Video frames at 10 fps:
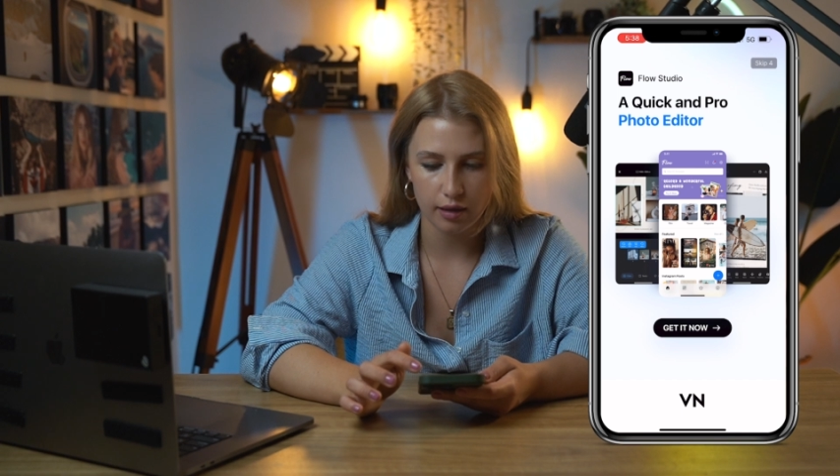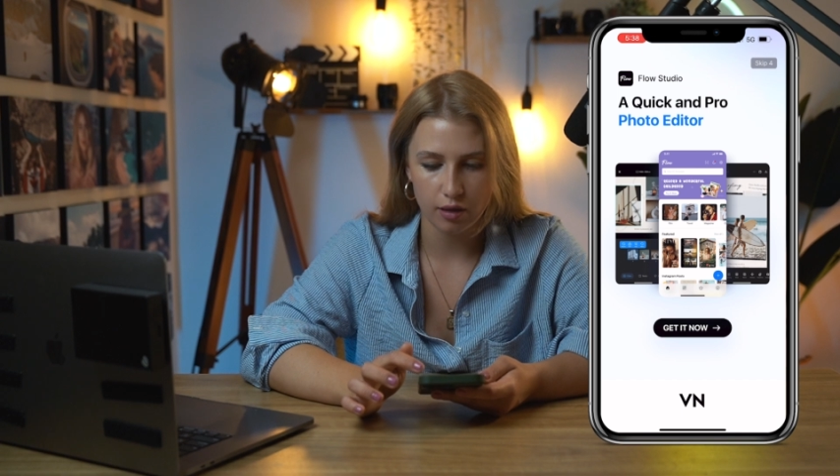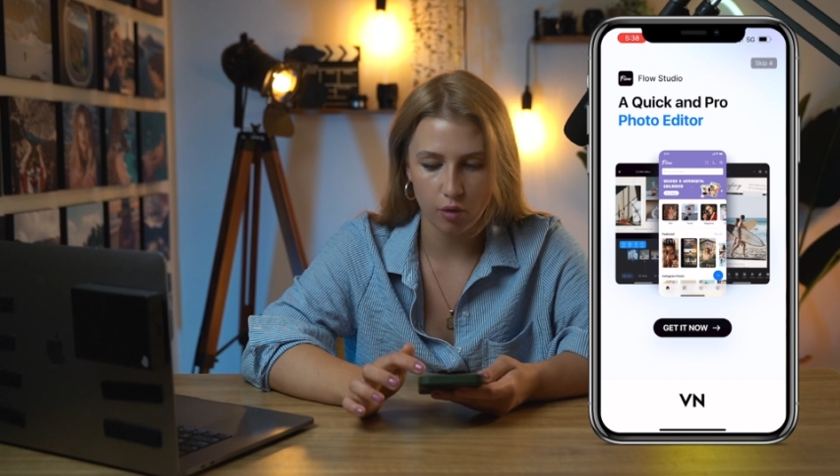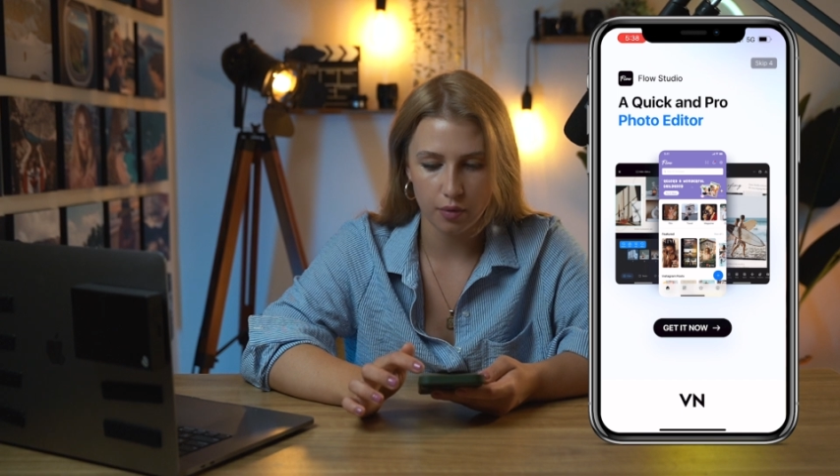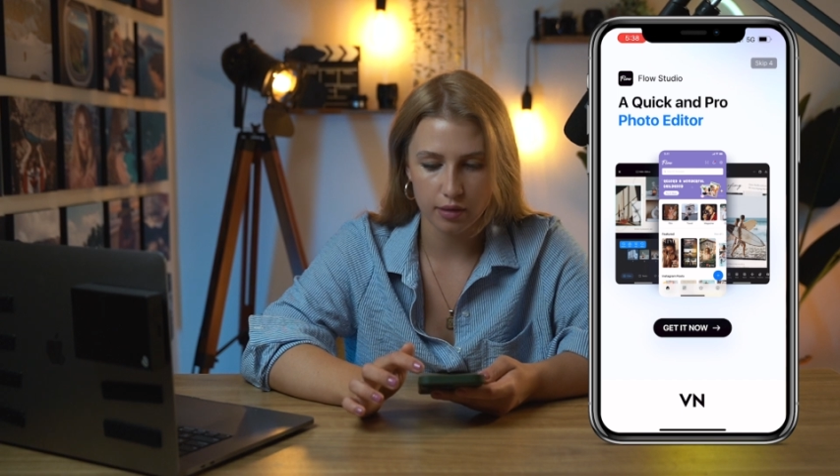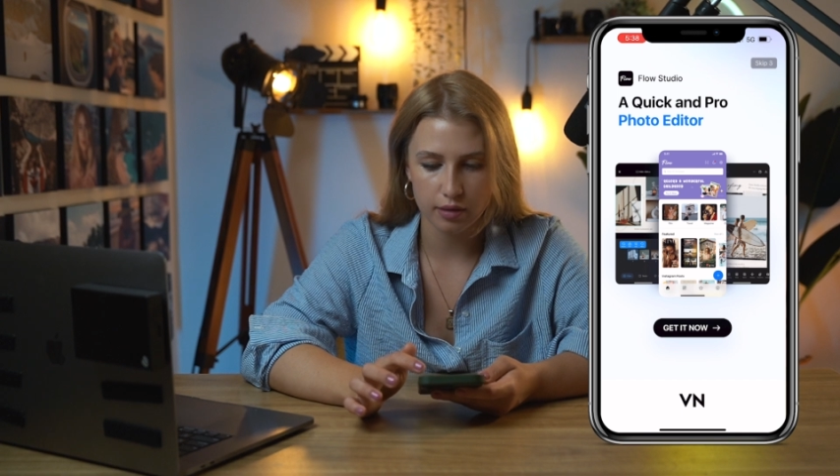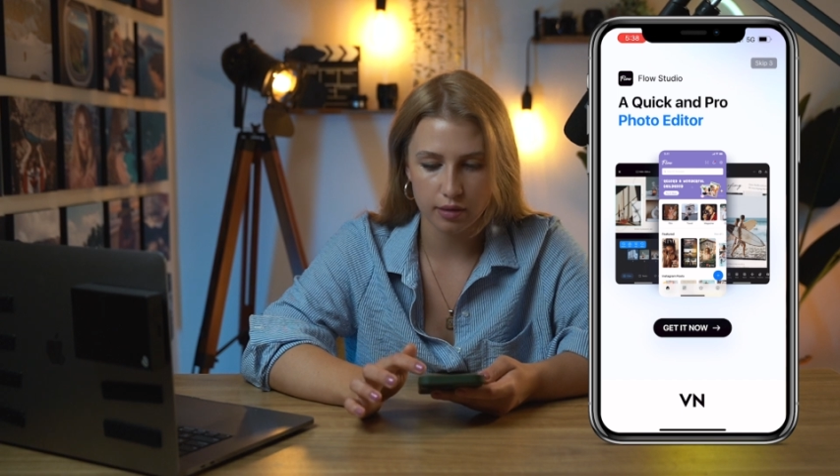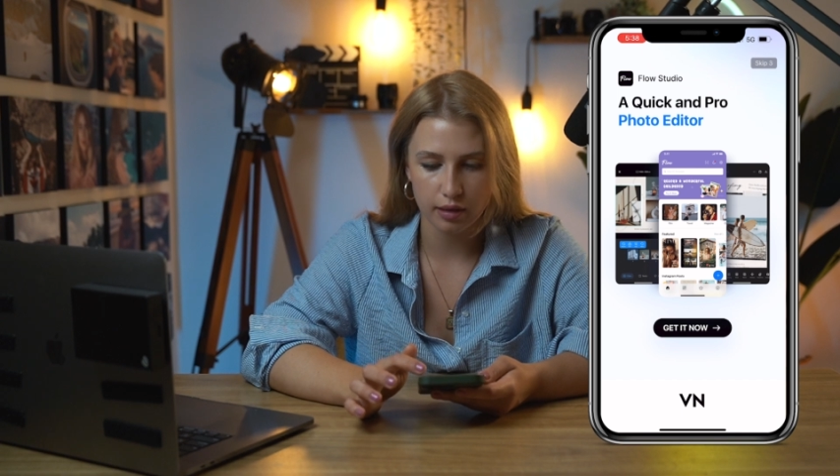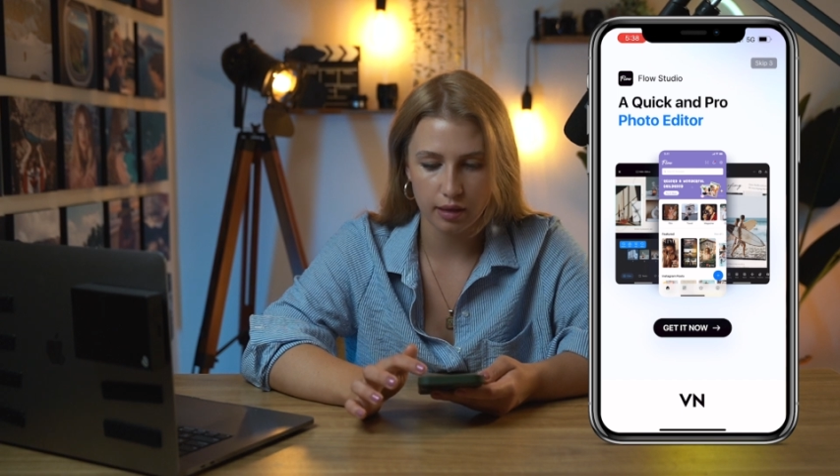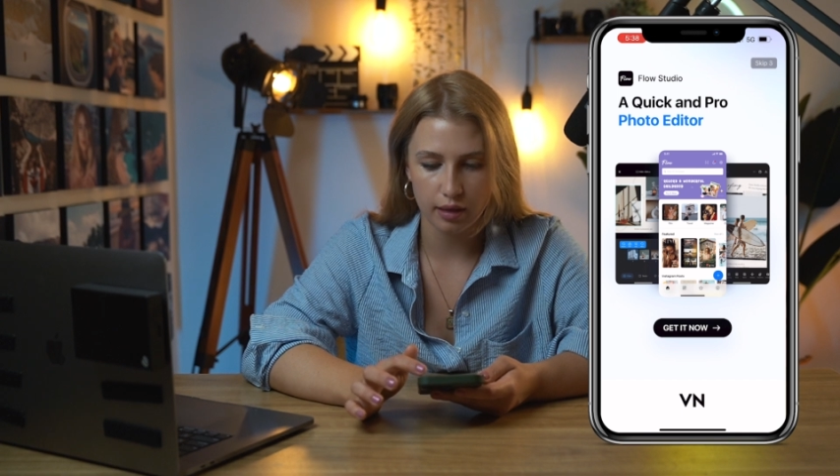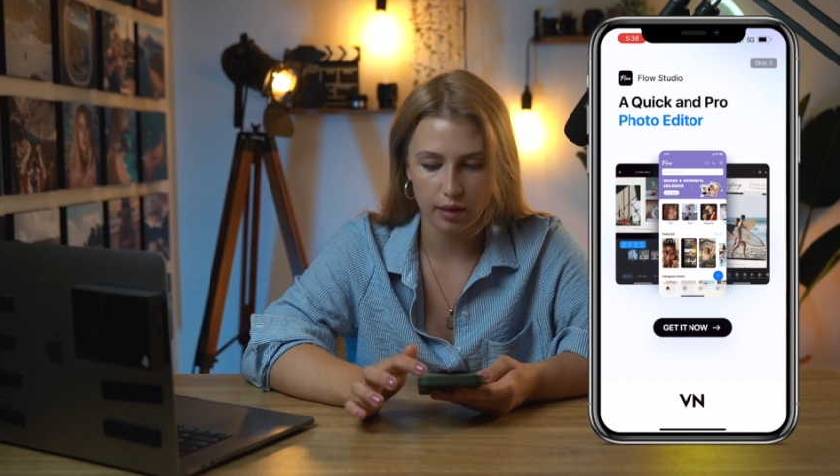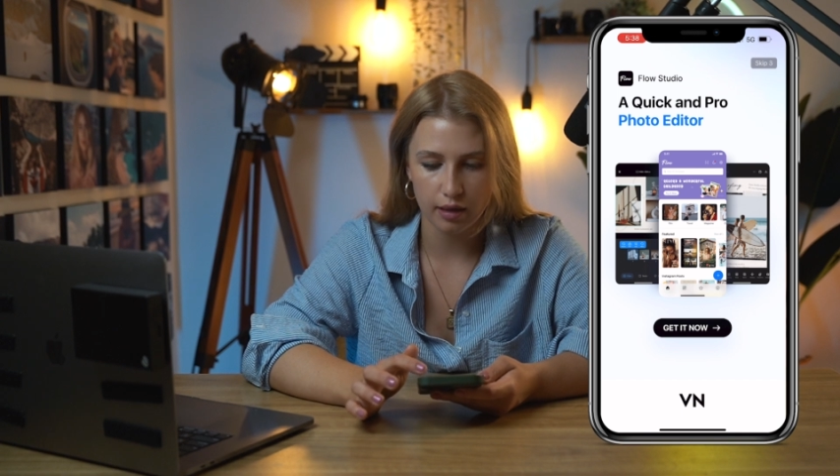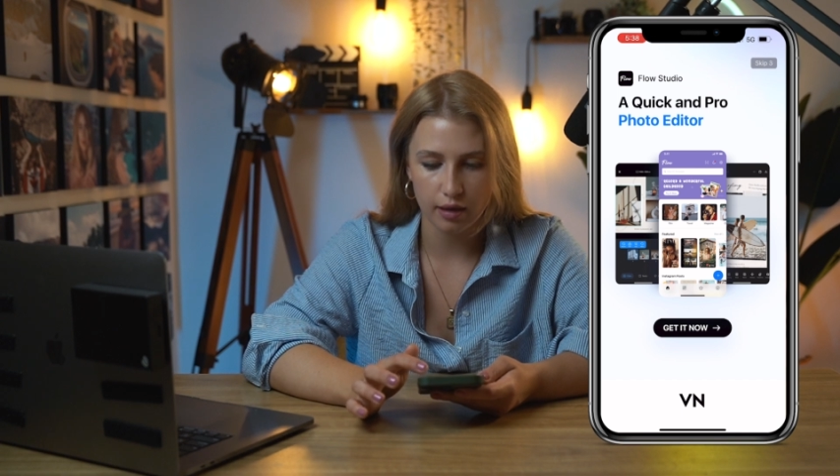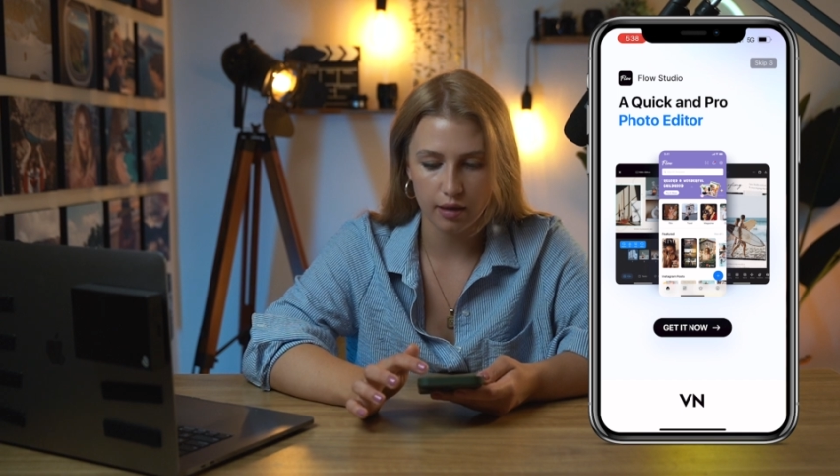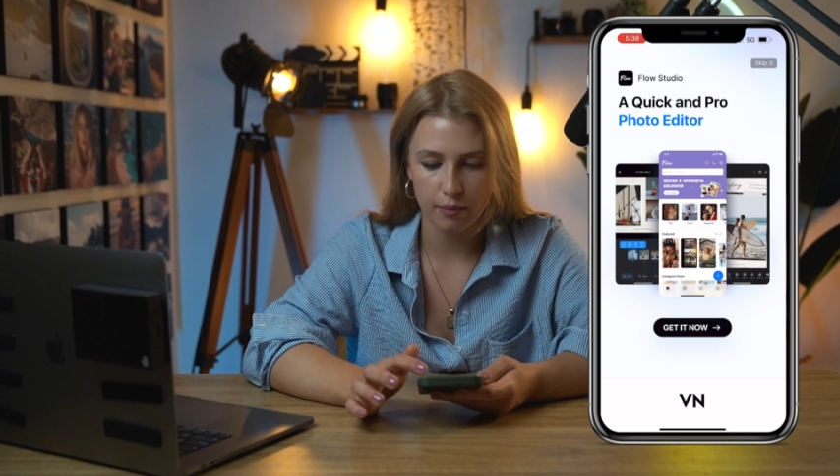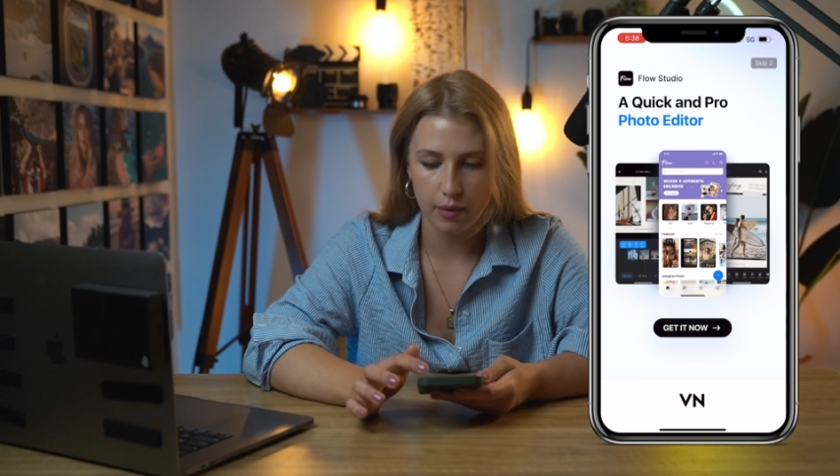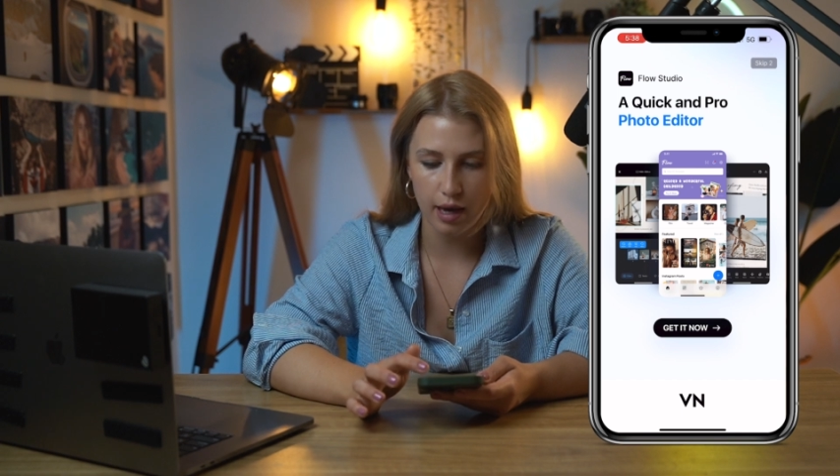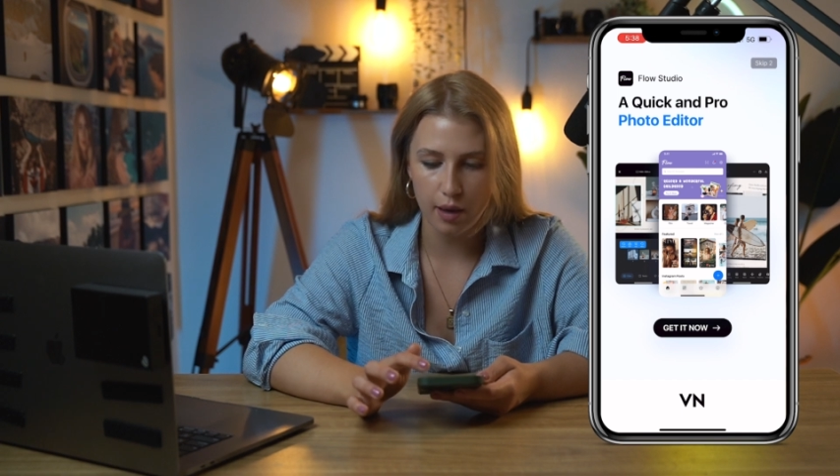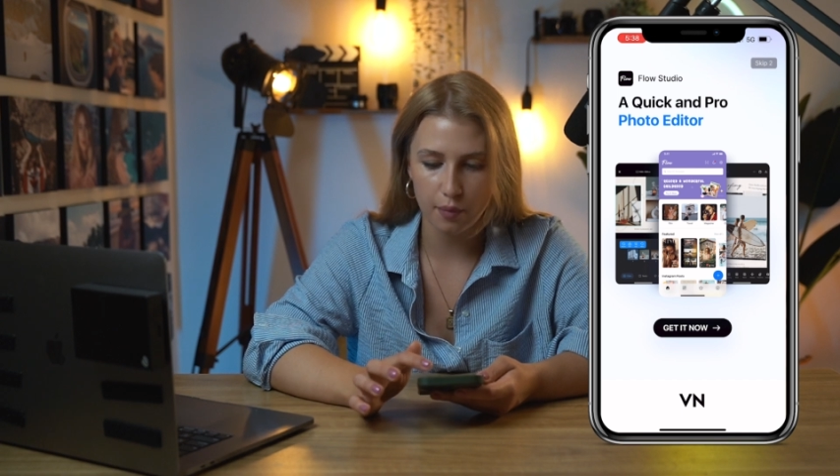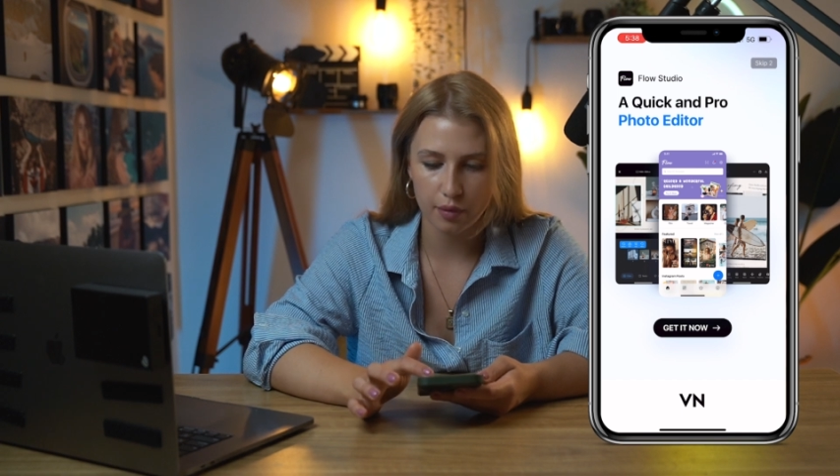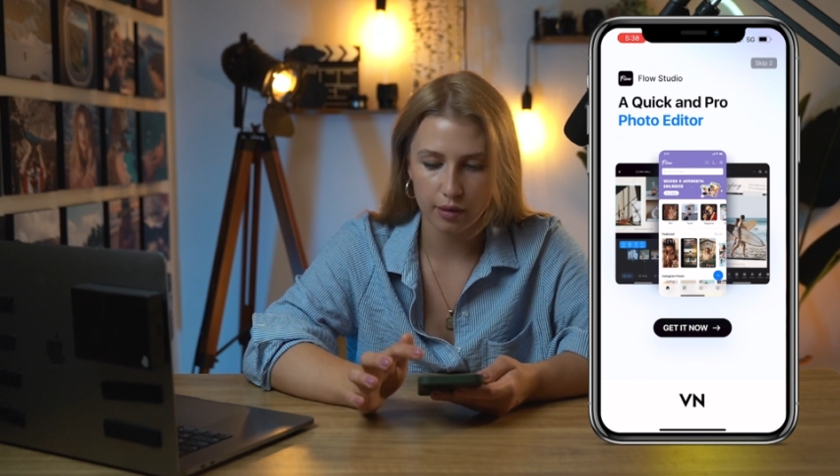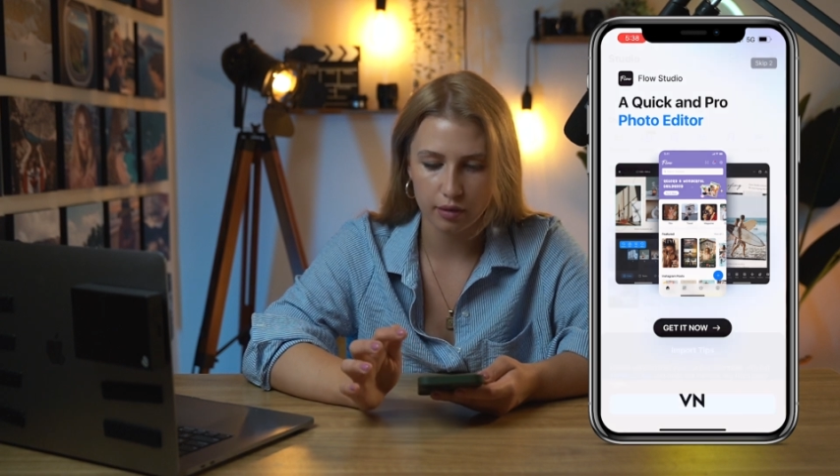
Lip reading: it opens the app.